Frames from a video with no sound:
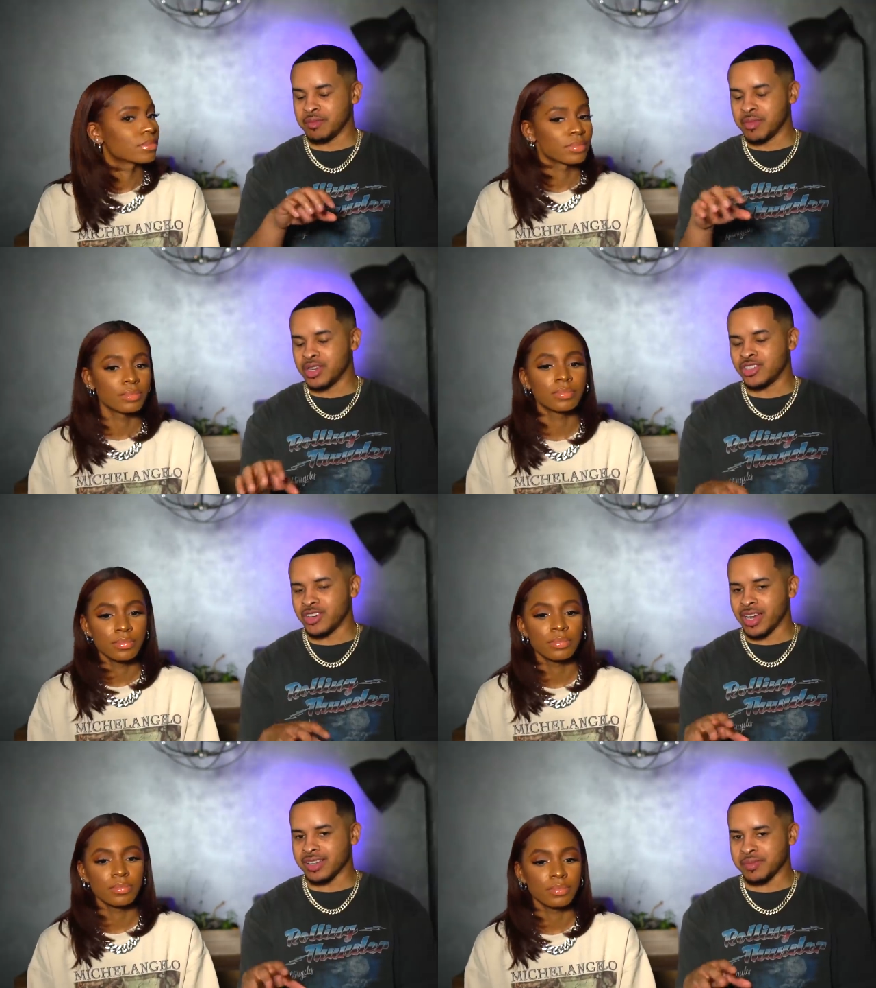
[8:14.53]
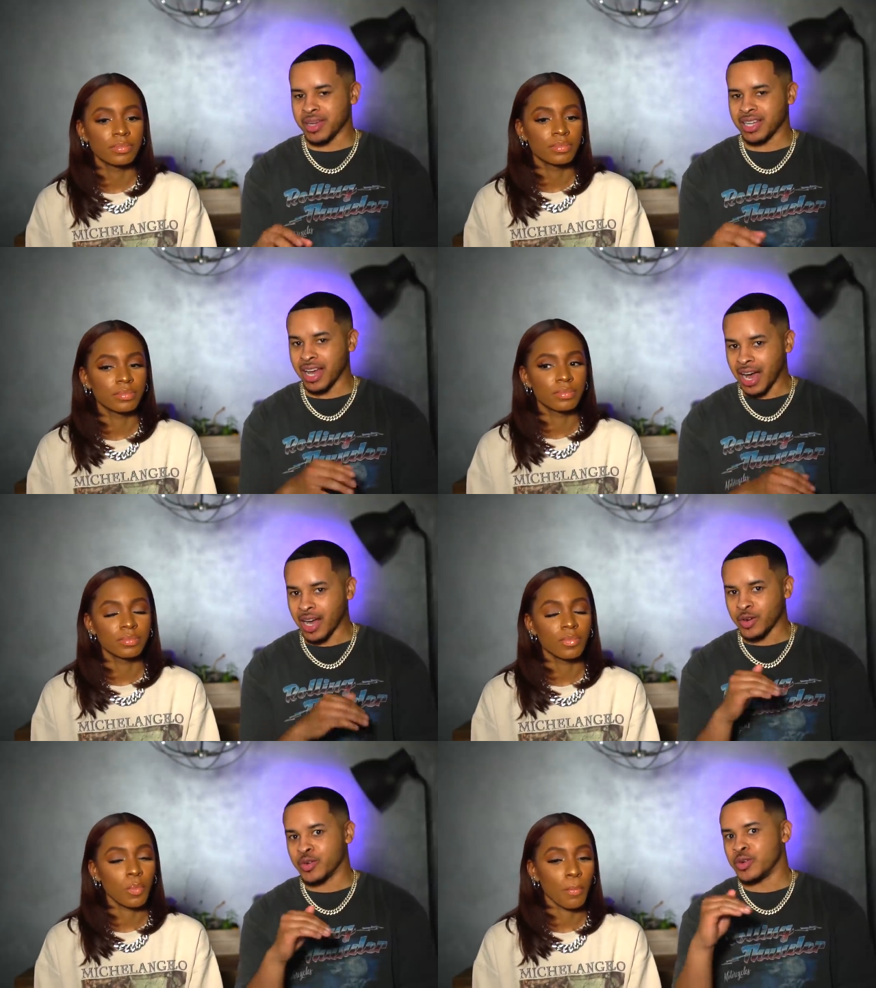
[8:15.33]
Speaker 1: the ministry aspect, like I
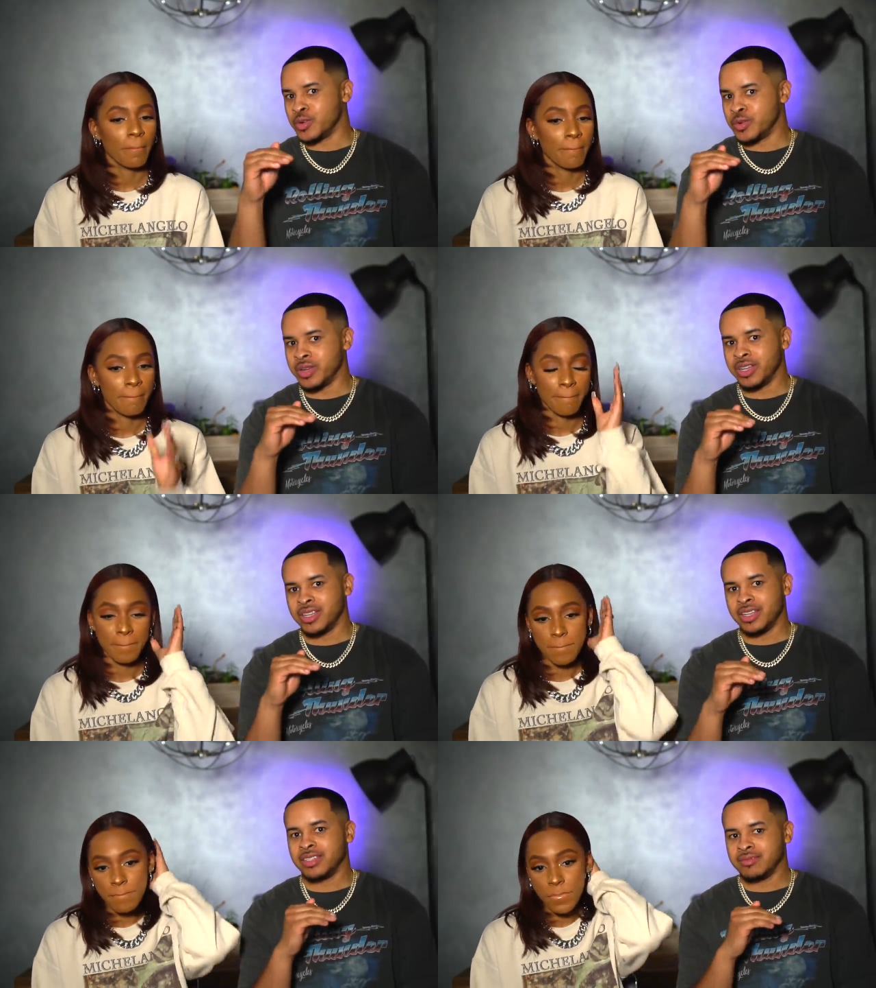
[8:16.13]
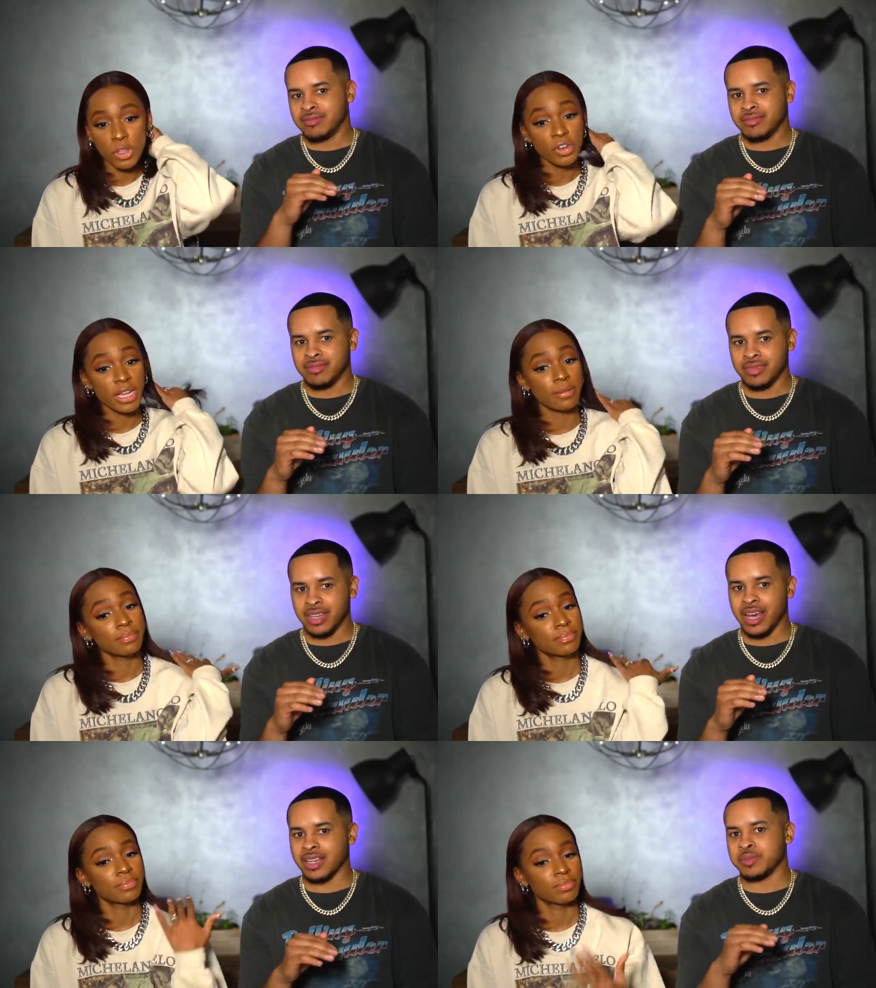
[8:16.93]
grew you did
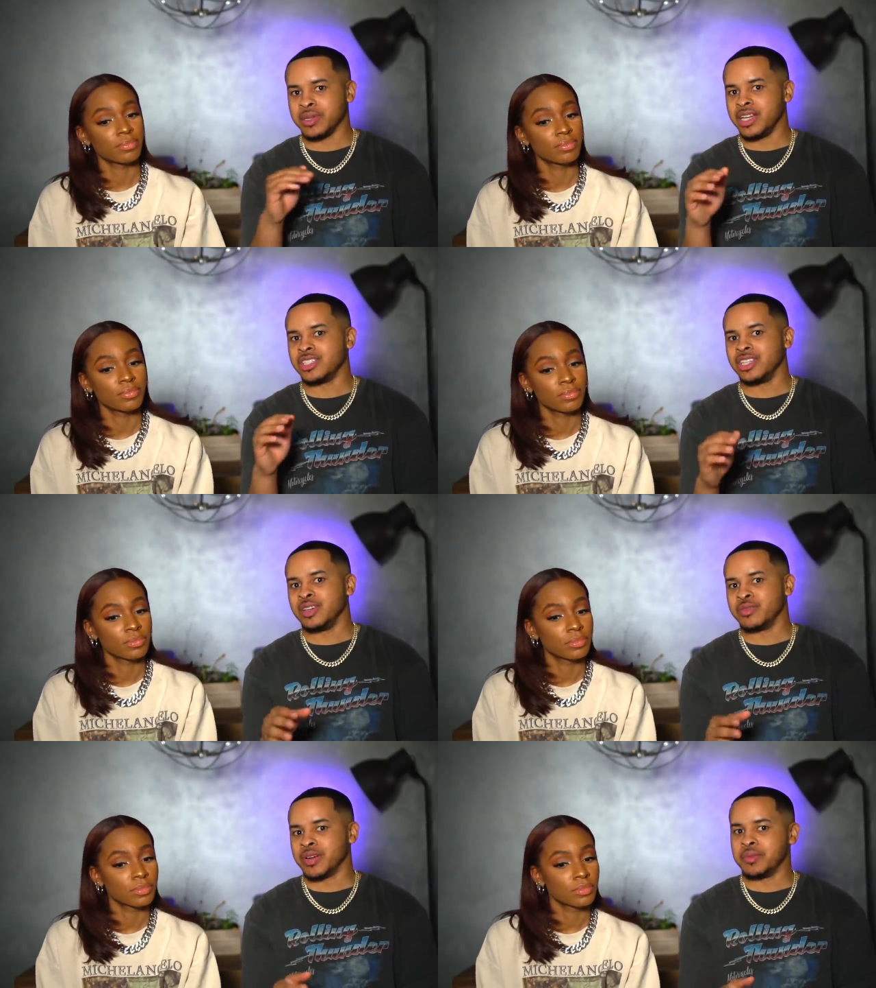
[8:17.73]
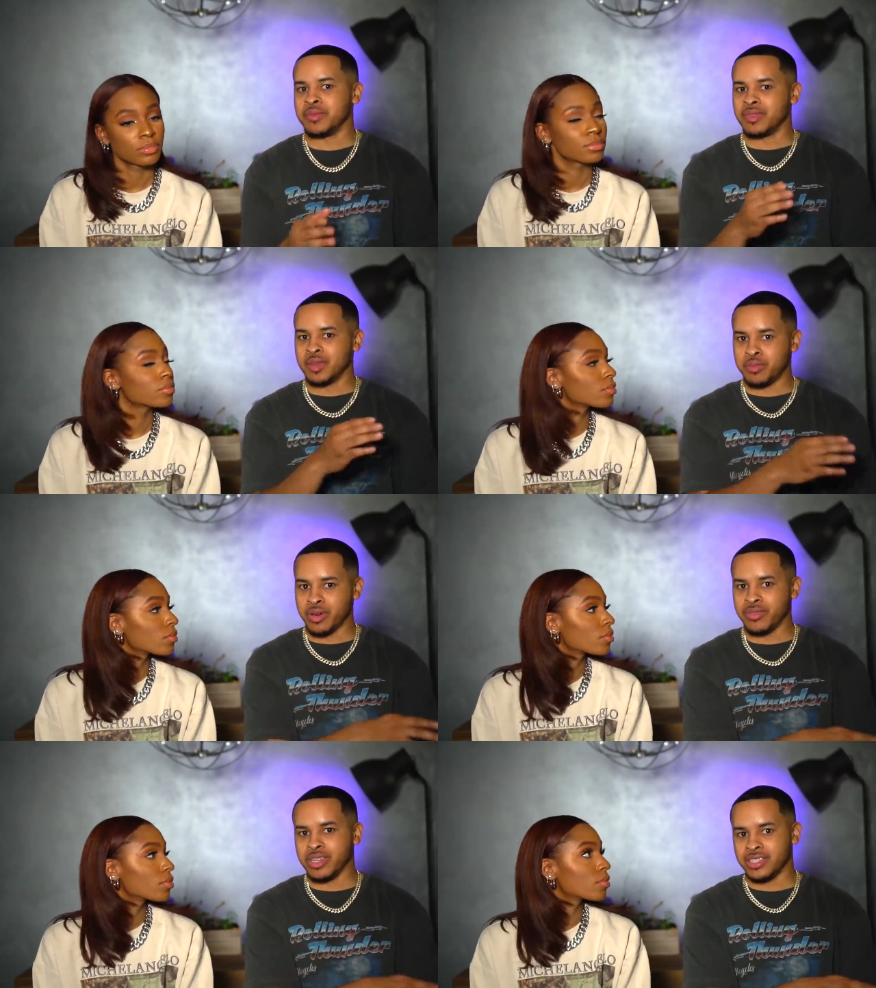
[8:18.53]
exponentially from the
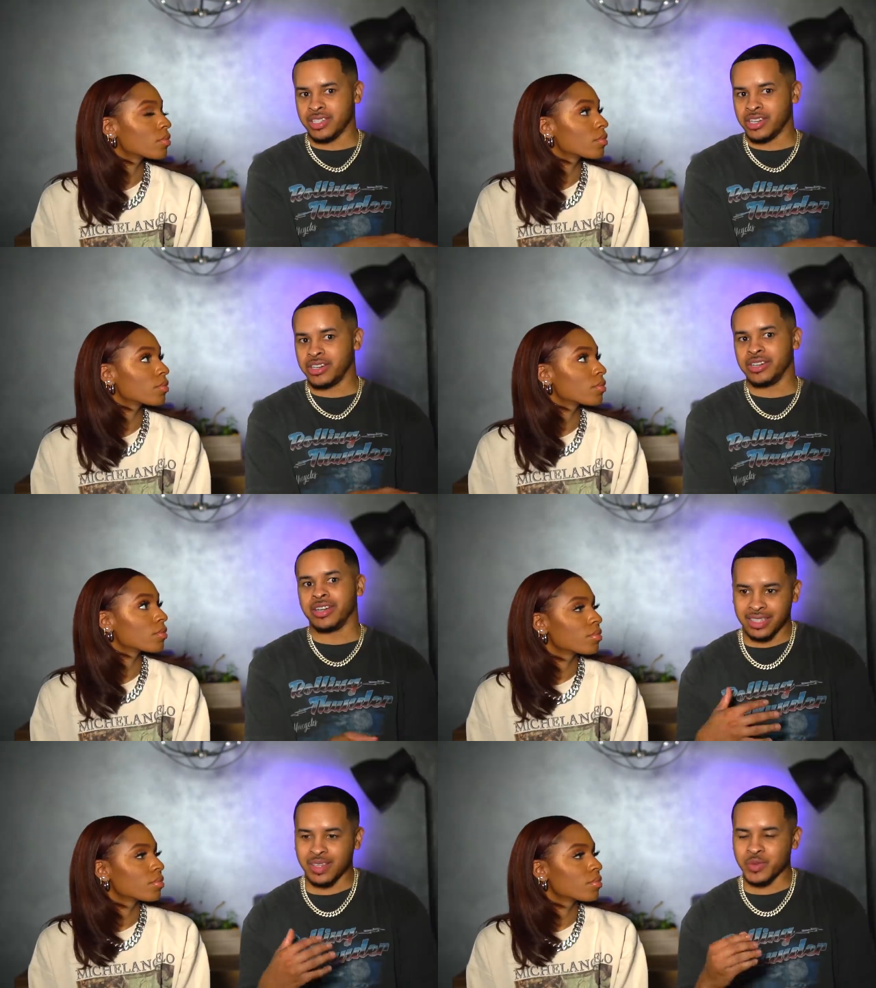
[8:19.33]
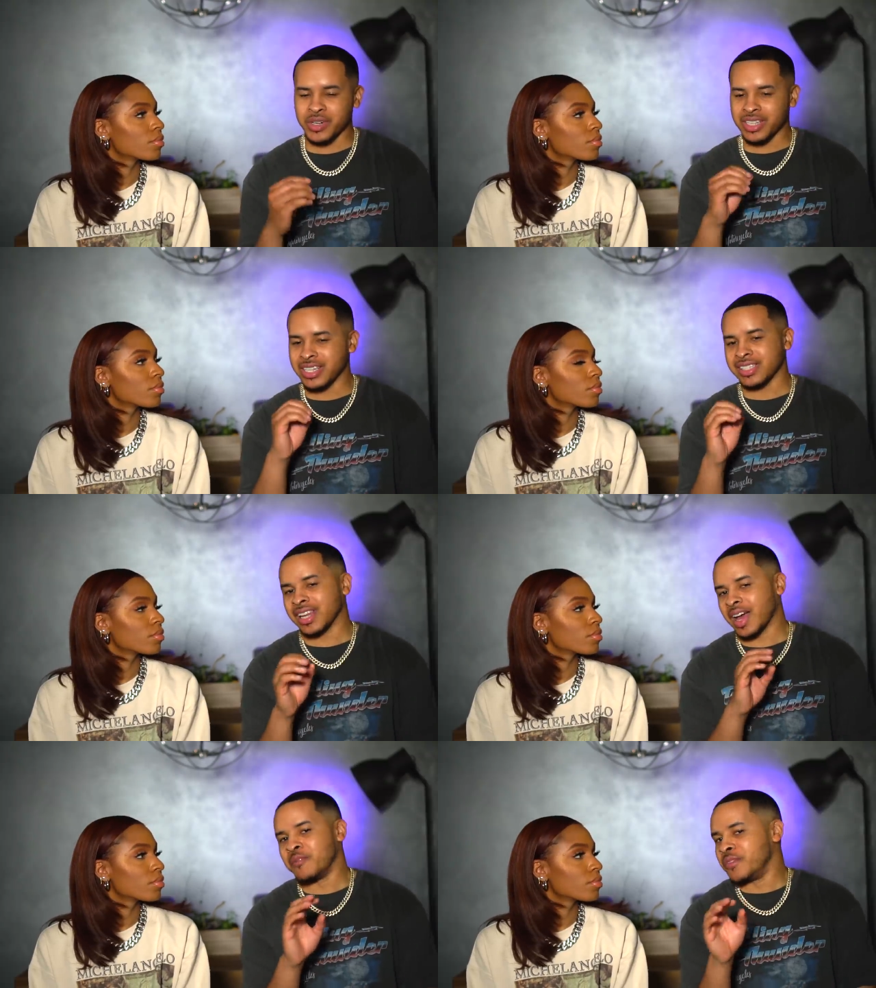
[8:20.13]
previous year. That's one of the things that
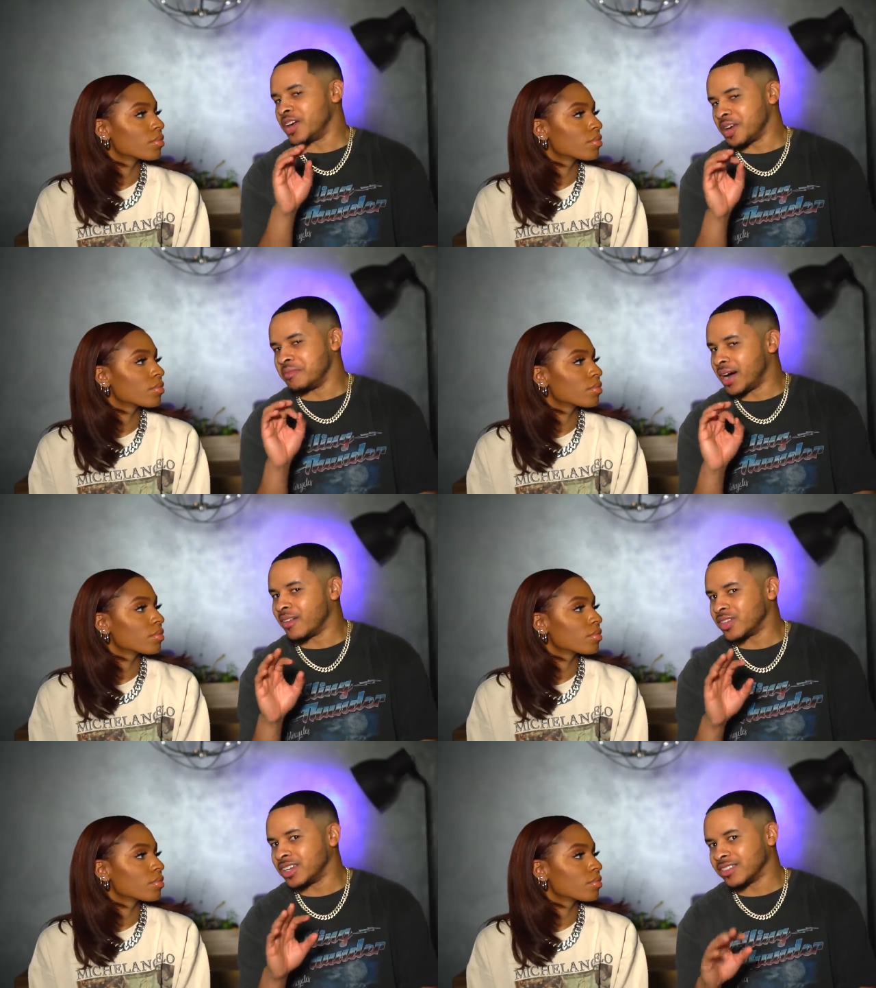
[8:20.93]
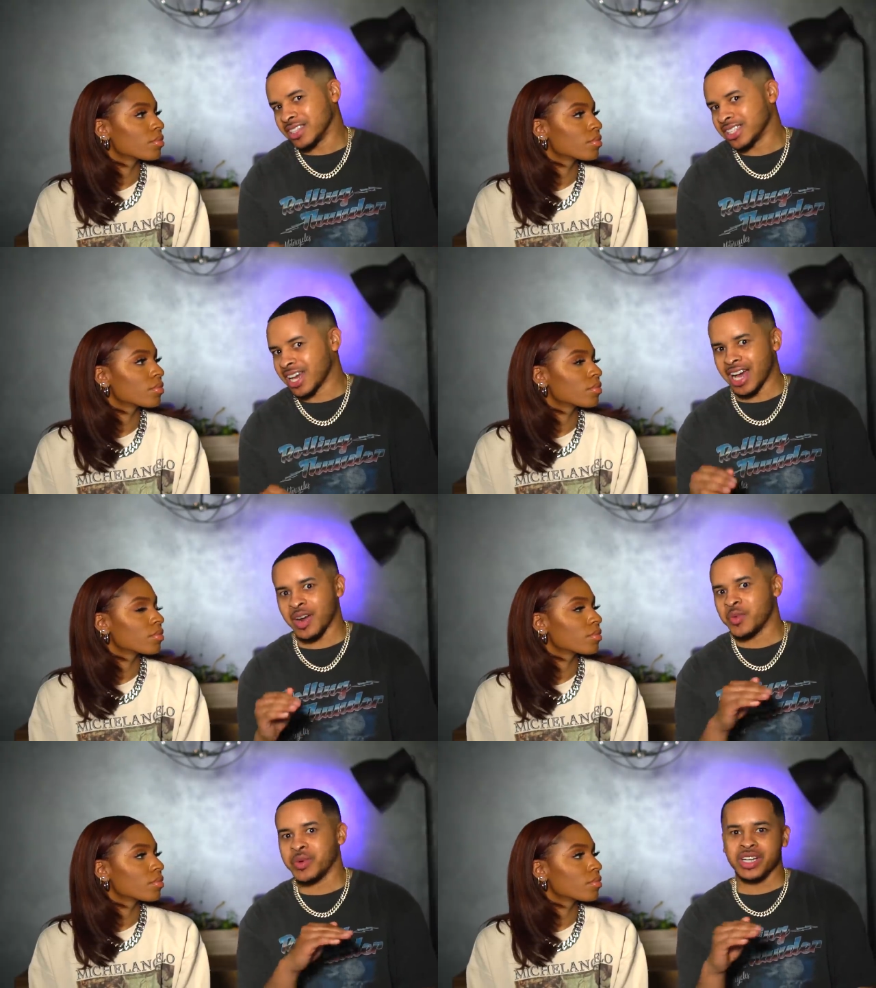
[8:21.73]
like I'm very mindful of because like I
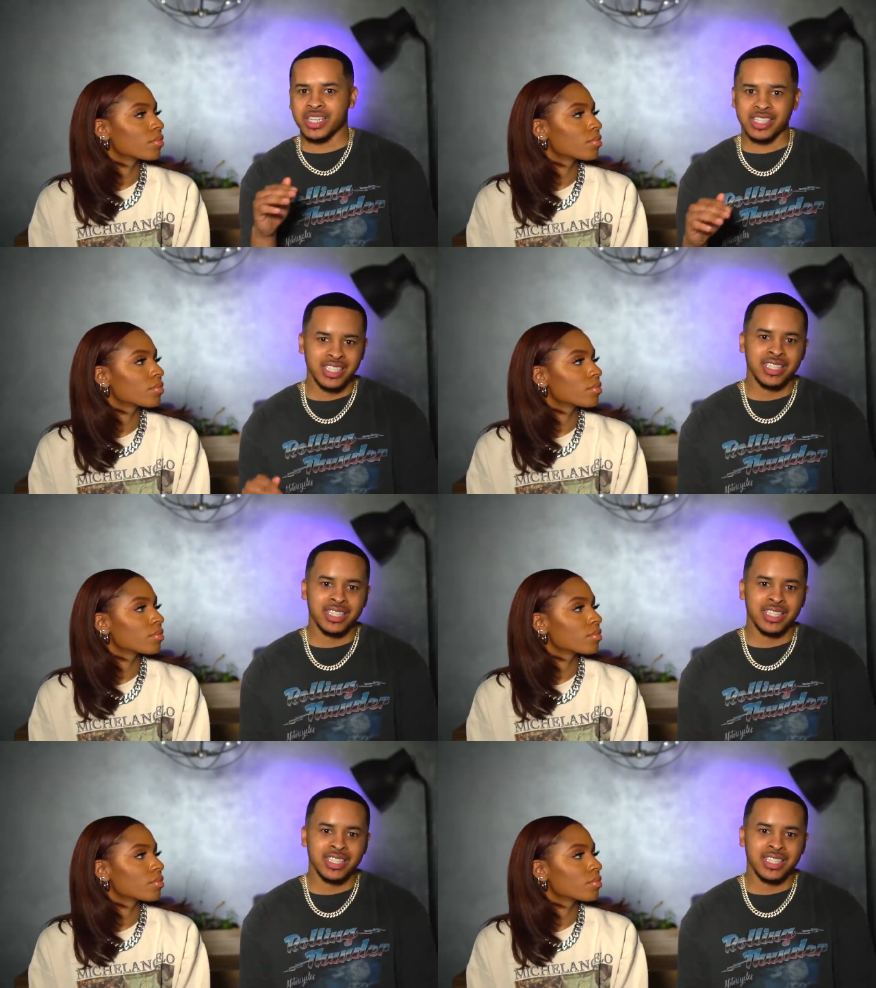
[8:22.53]
don't want to